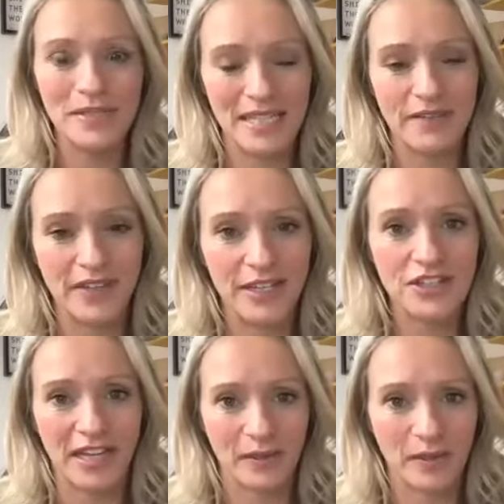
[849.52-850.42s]
TV
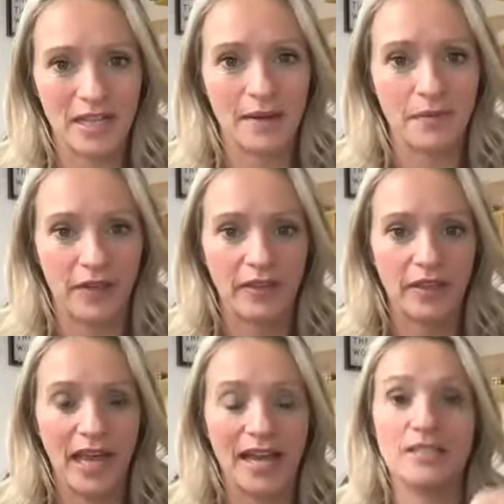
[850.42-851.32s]
channel type thing
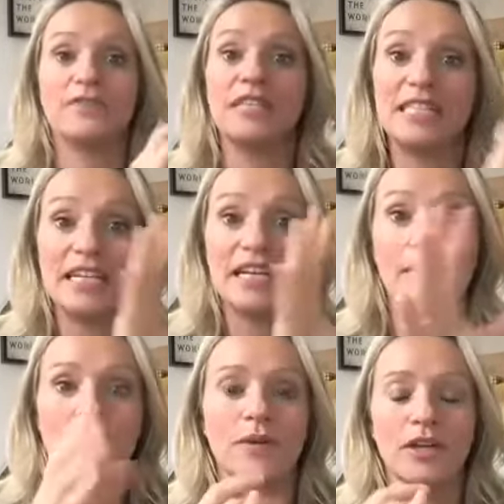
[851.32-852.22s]
that has
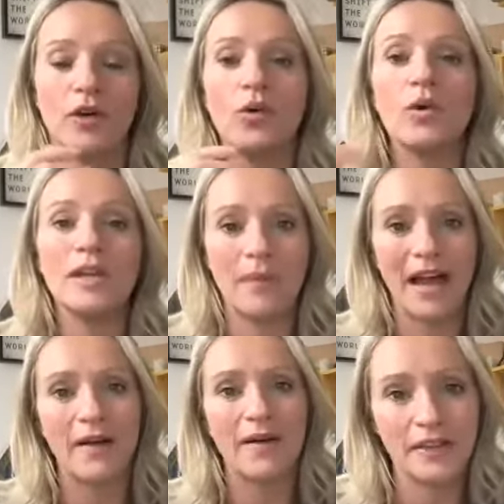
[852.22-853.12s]
videos, but all
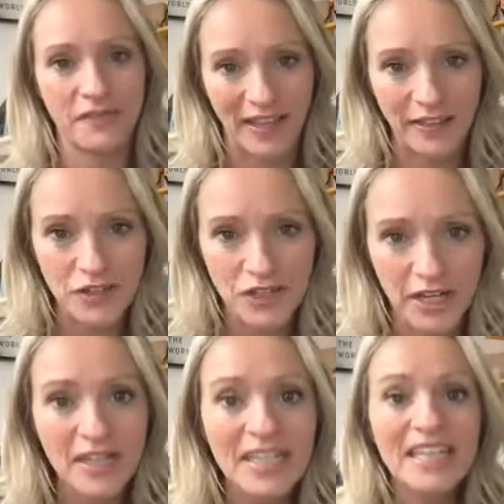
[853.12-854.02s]
about
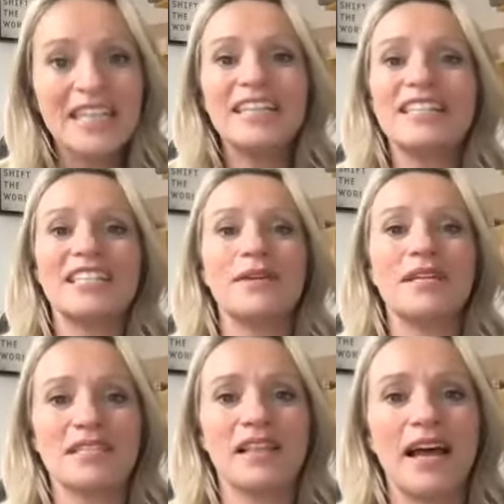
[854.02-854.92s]
adventure. So
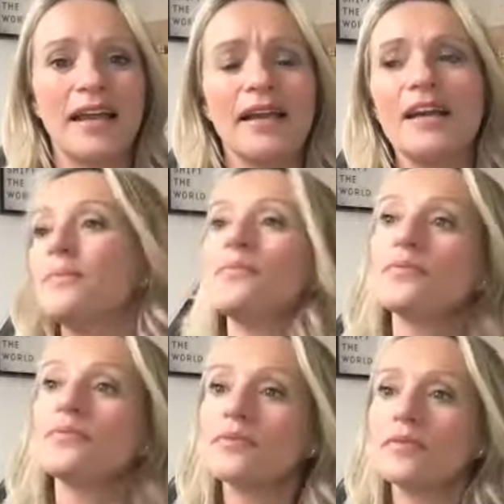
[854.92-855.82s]
it's like
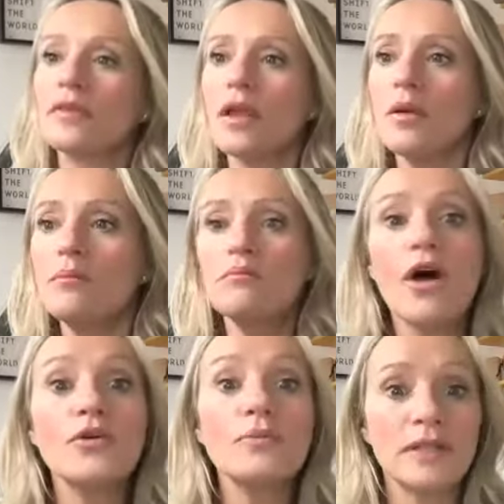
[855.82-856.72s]

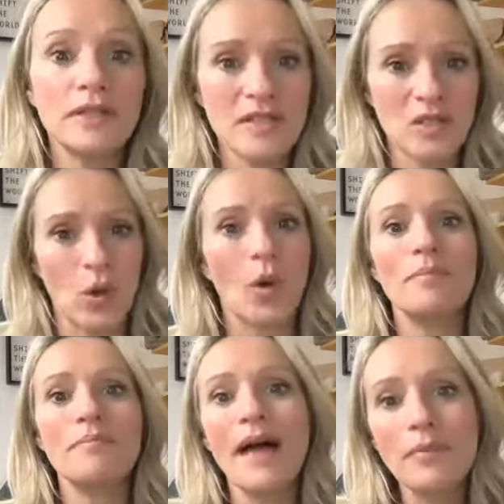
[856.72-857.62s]
moments or
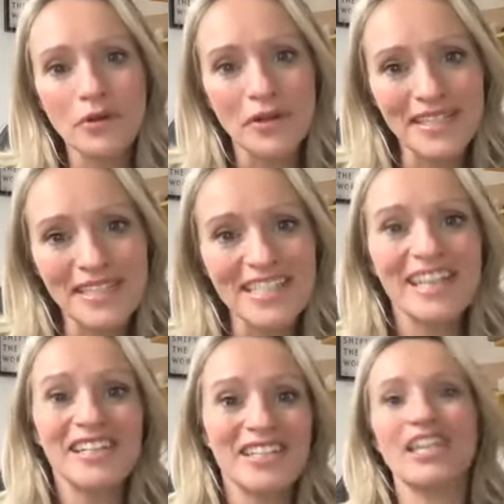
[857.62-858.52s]
memories.
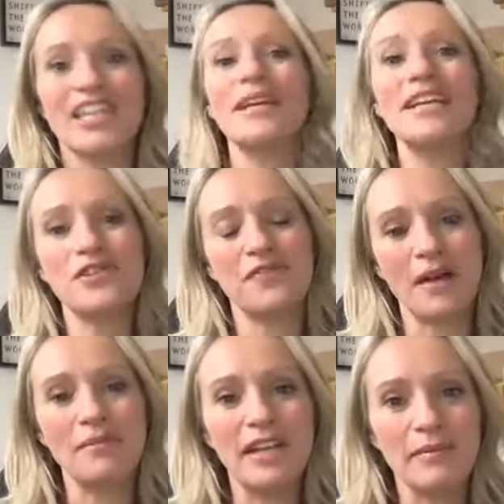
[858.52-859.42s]
So each
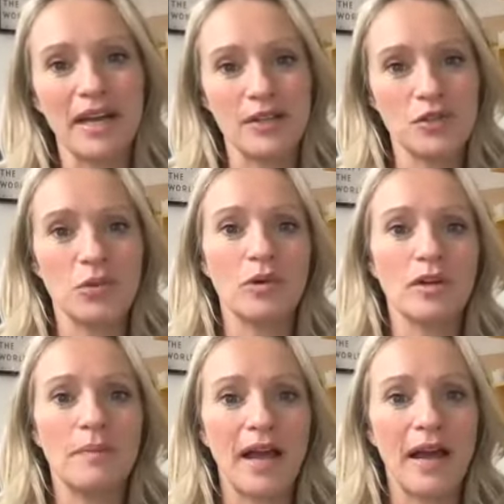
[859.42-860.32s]
family might talk
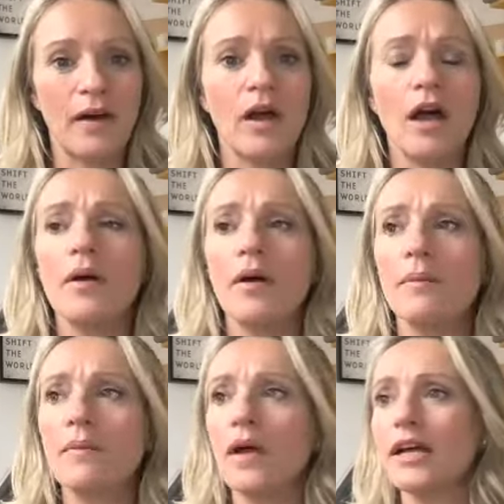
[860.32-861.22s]
about
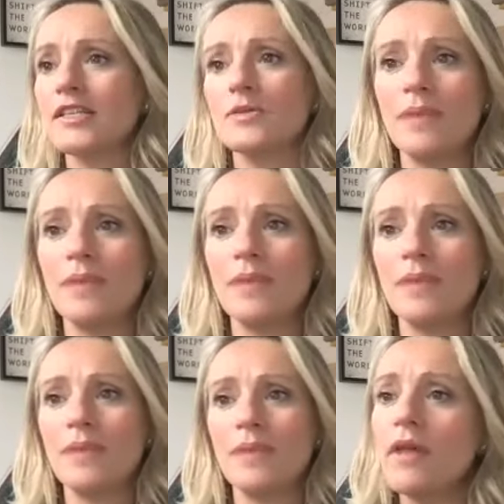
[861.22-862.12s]

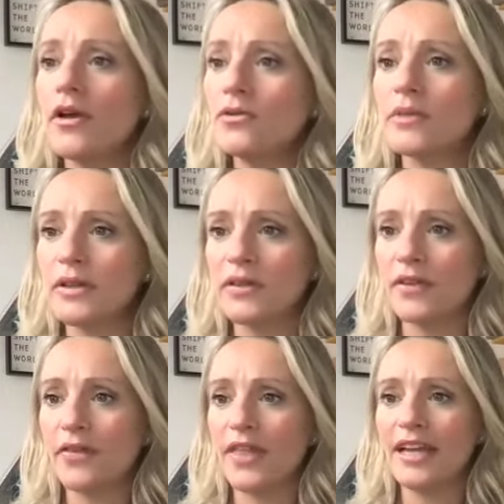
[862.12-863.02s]
a
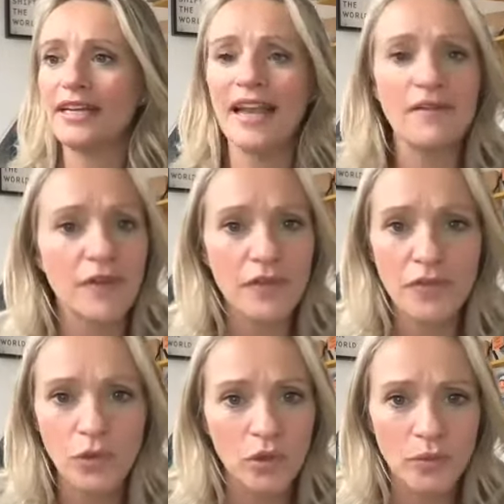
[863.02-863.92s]
moment that they never
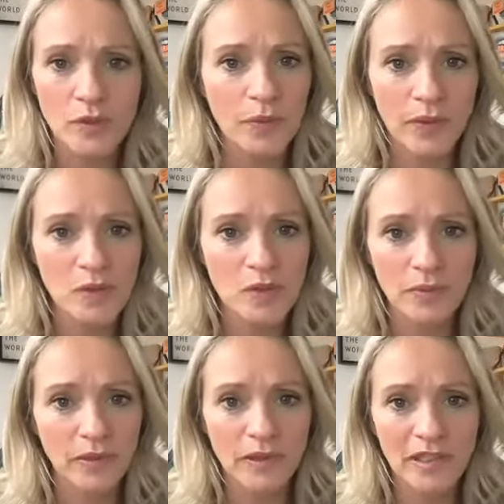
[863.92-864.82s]
thought was
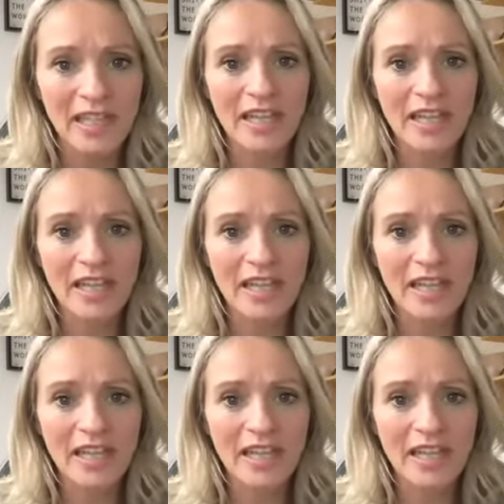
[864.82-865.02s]
possible.